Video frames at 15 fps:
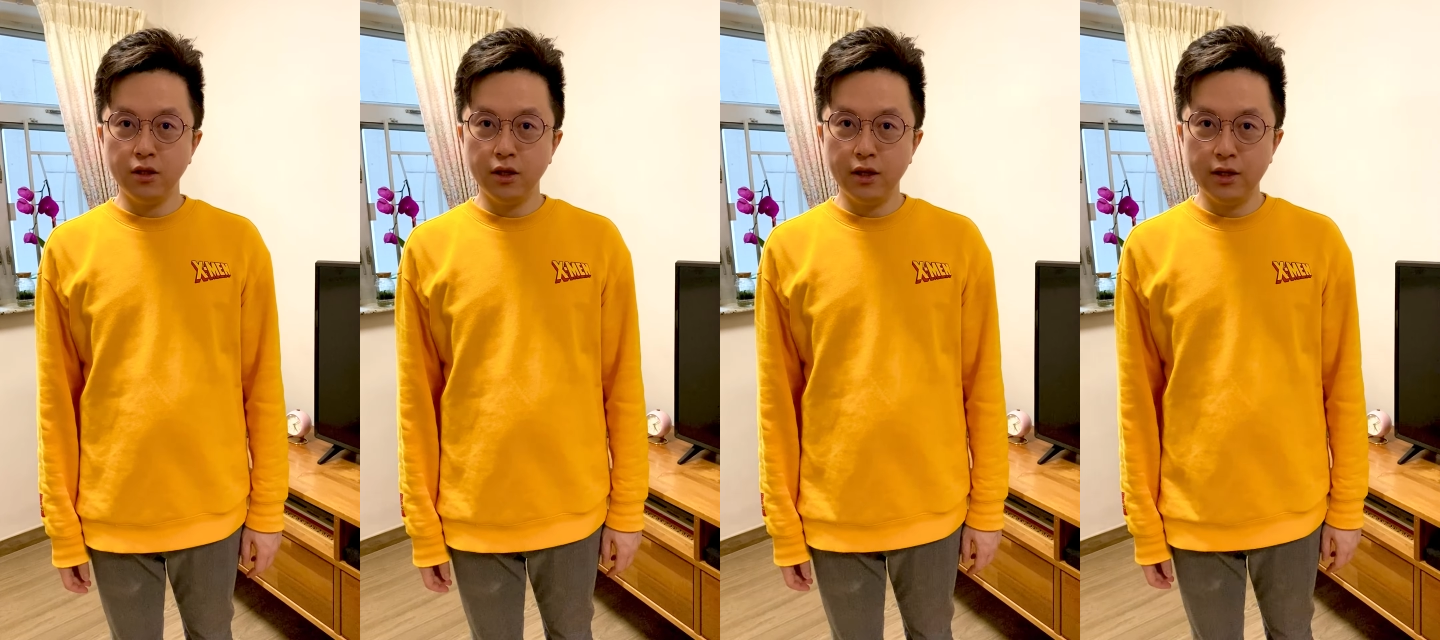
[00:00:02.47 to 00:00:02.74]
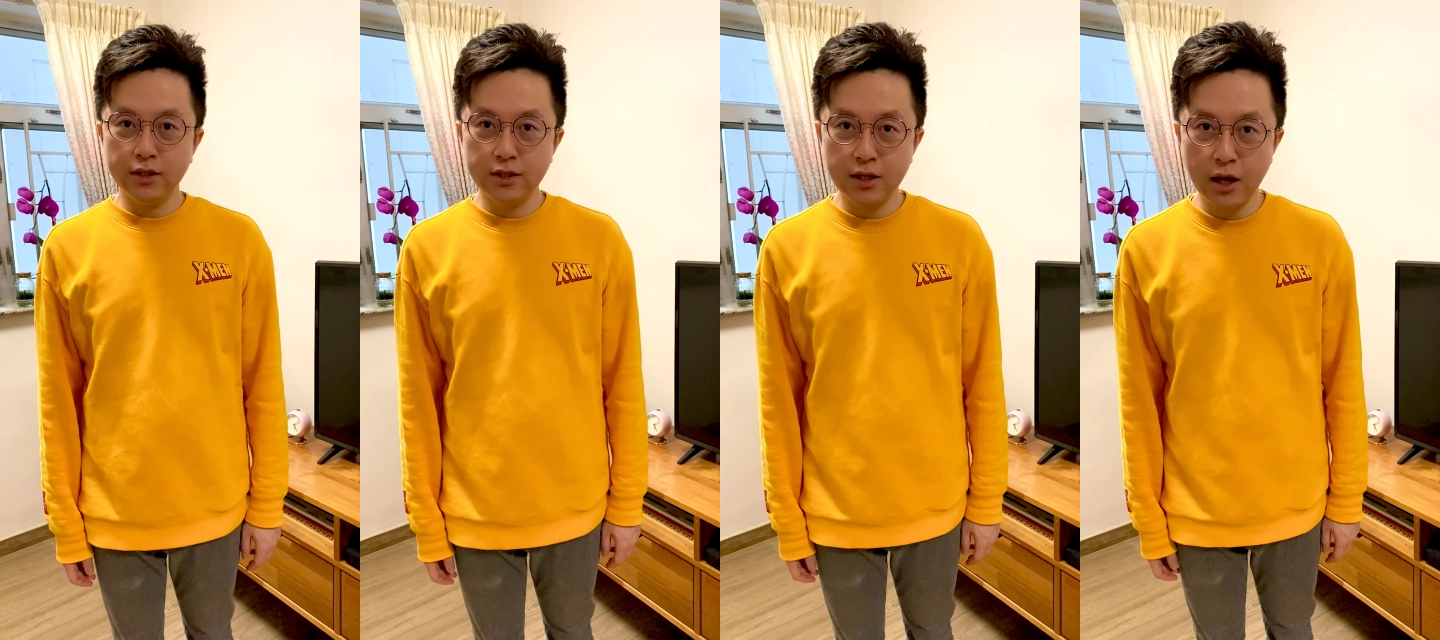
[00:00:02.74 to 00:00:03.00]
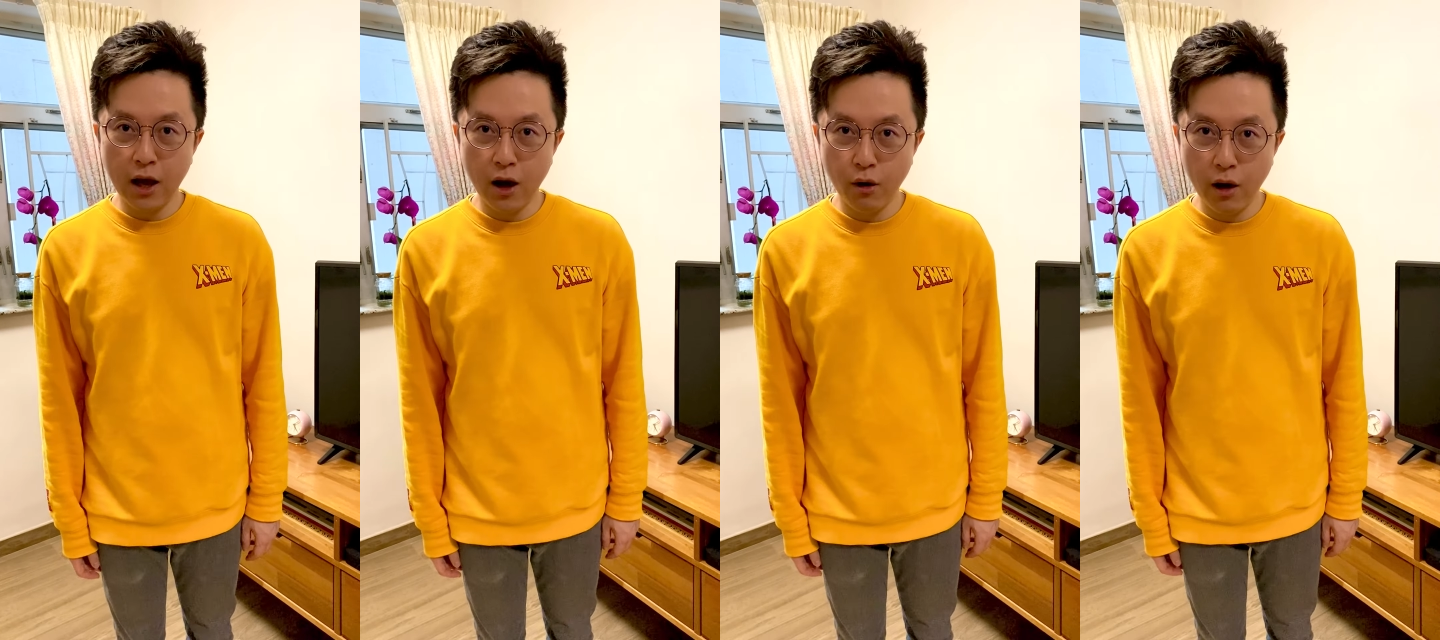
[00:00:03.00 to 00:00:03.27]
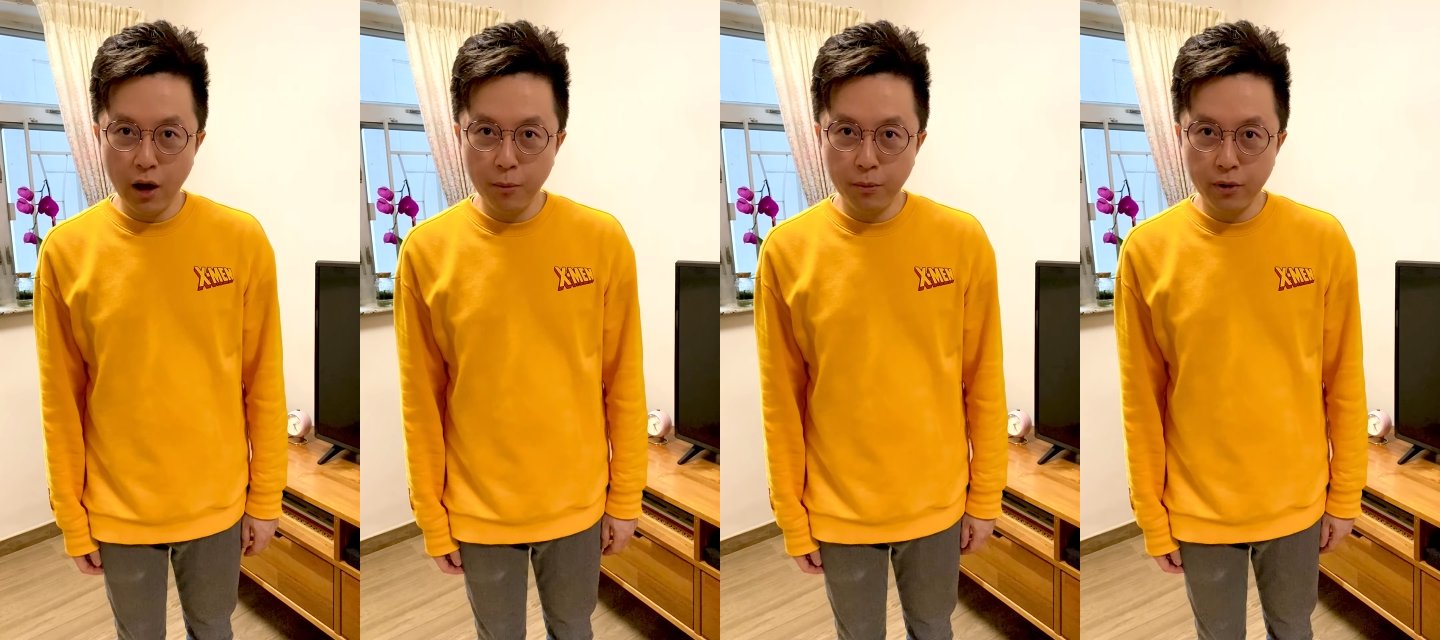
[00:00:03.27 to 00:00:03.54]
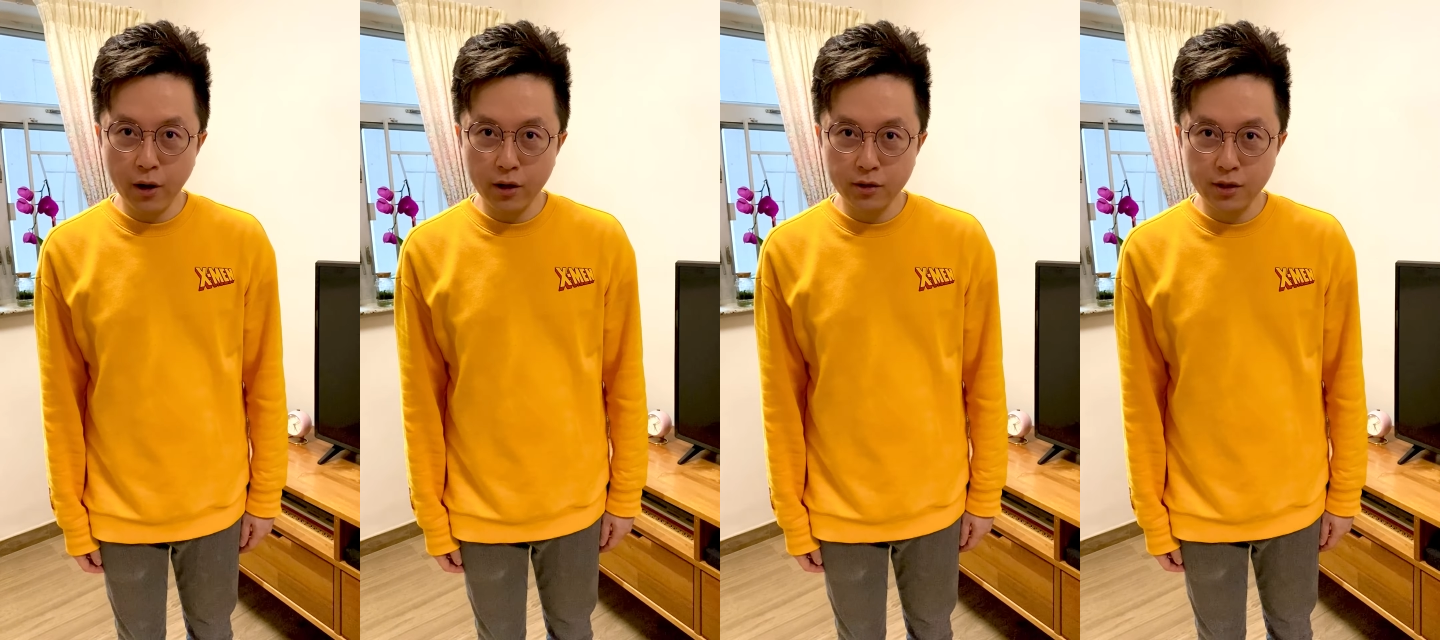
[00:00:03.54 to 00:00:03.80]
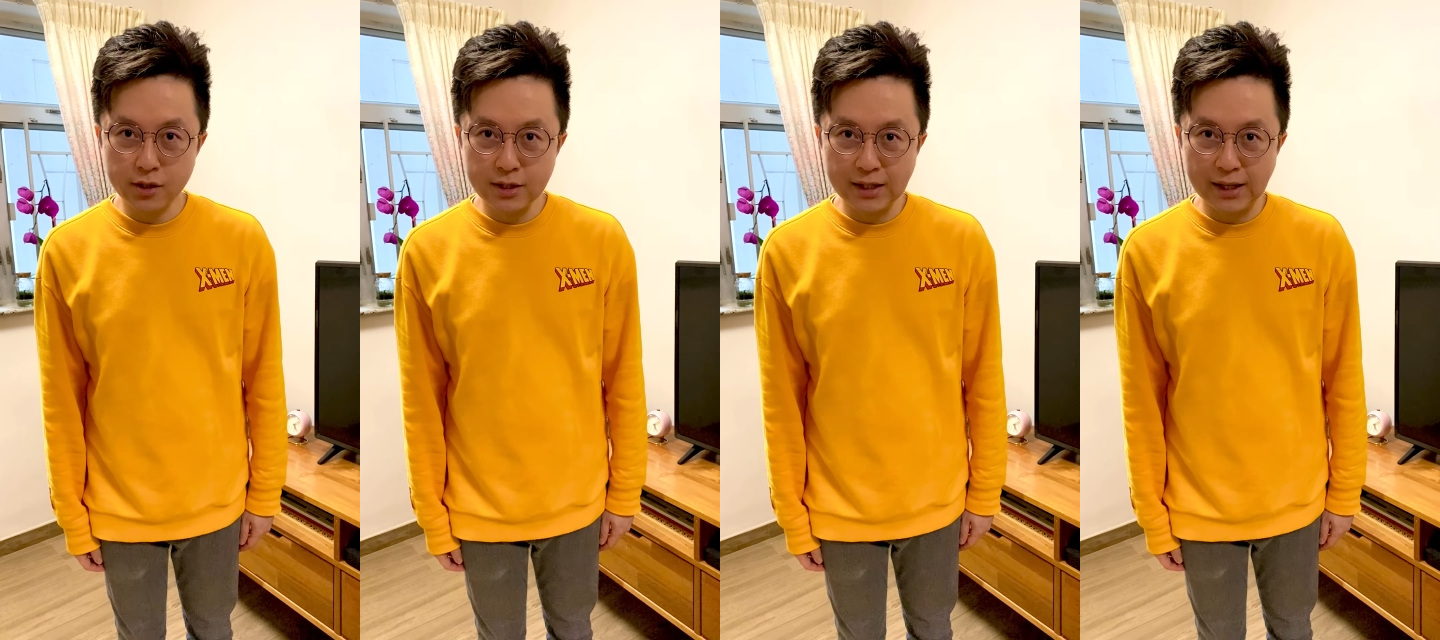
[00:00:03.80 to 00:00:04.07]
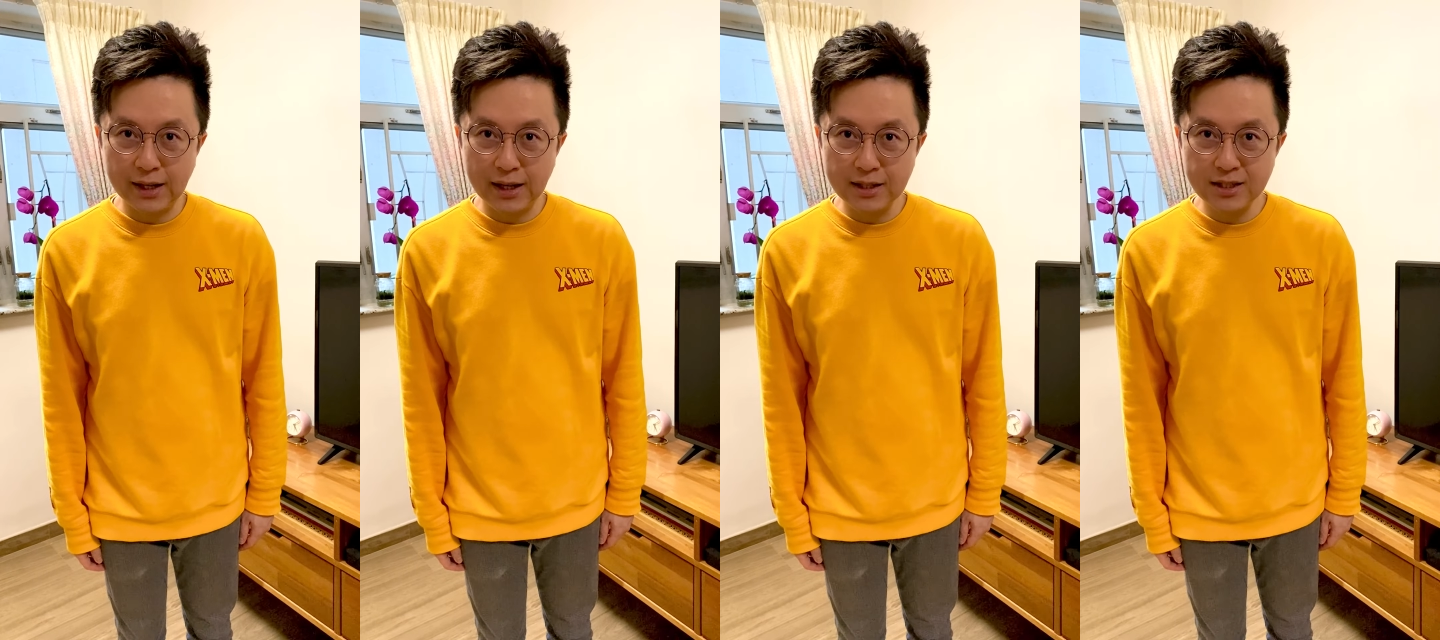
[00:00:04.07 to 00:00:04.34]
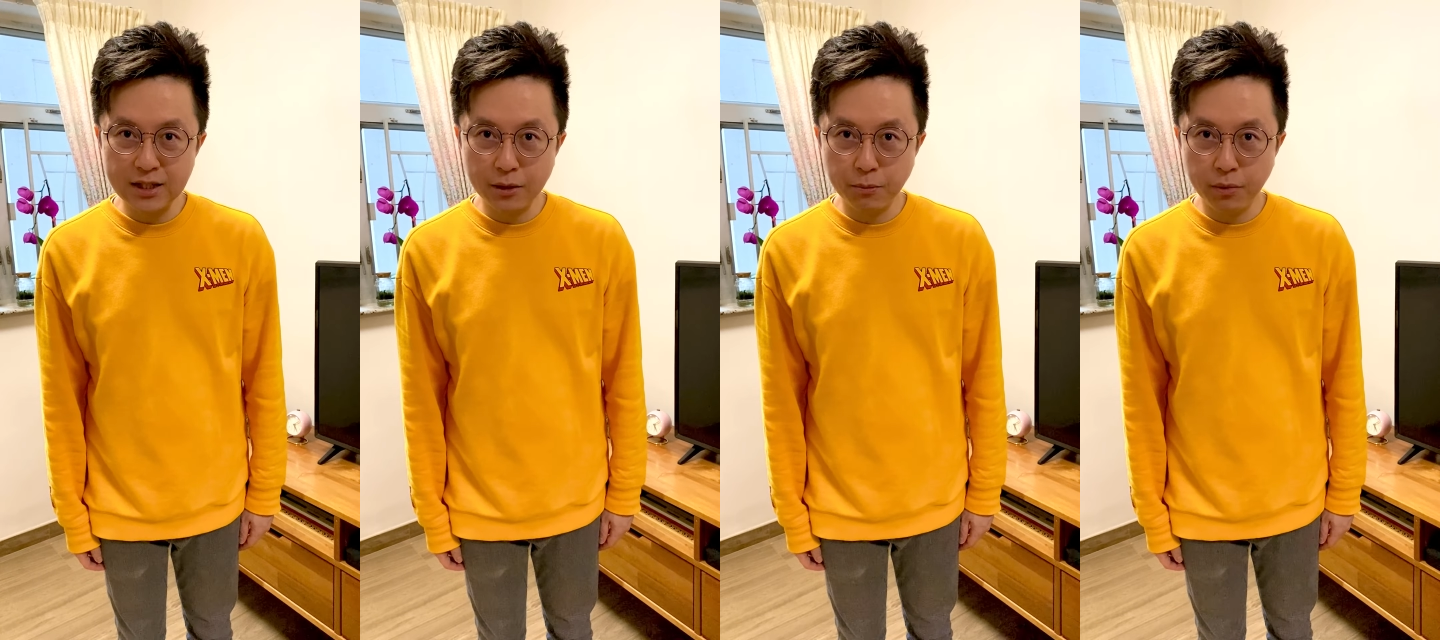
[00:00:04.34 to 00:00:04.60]
is how I practice
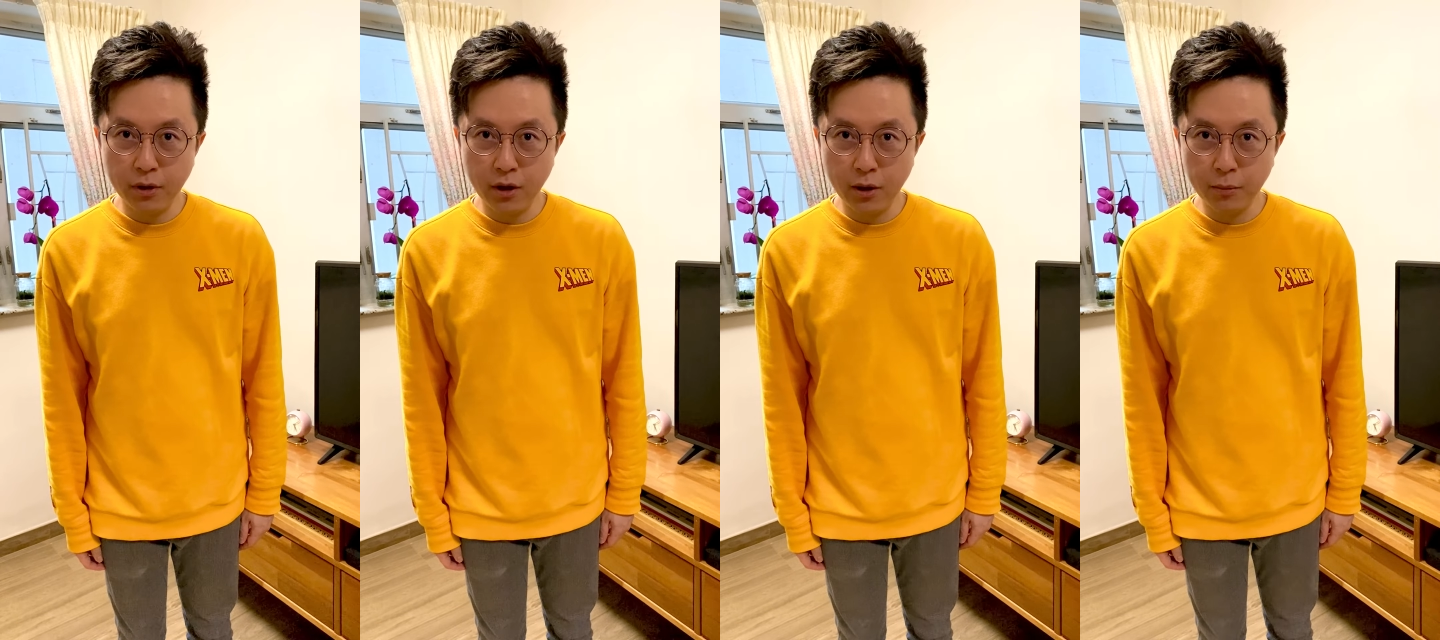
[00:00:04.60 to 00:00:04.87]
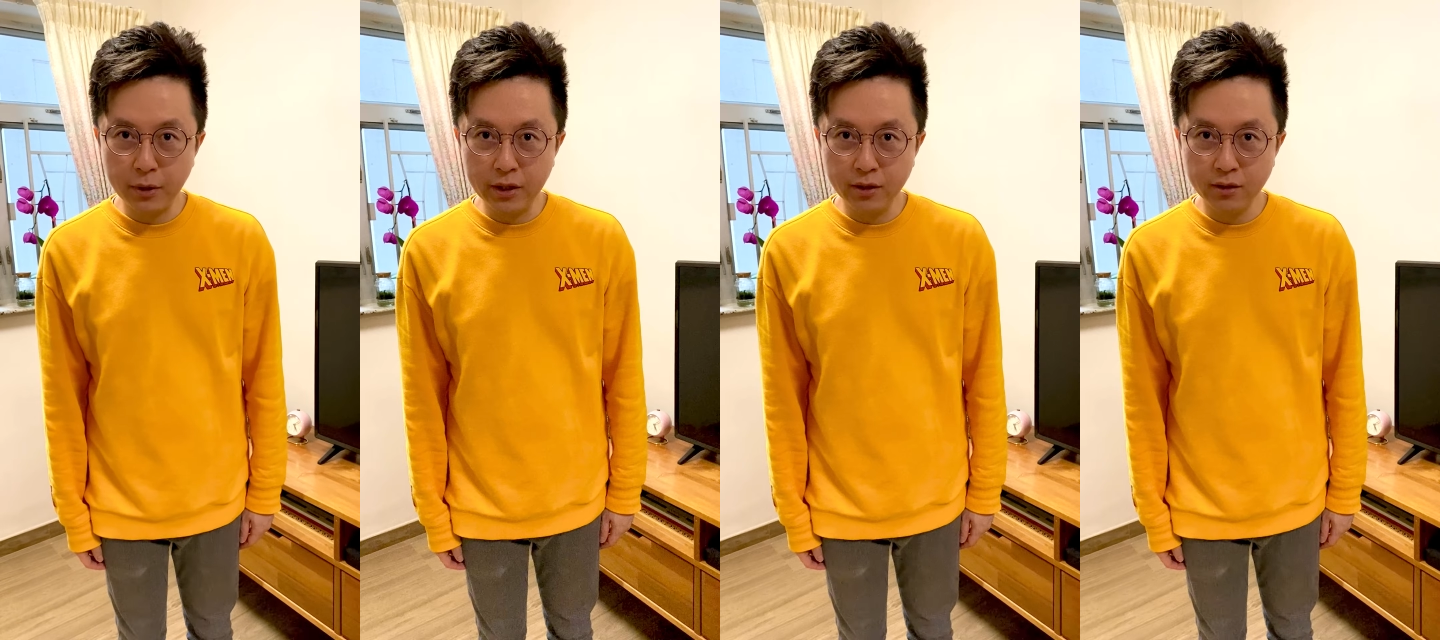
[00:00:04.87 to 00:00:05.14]
classic palming.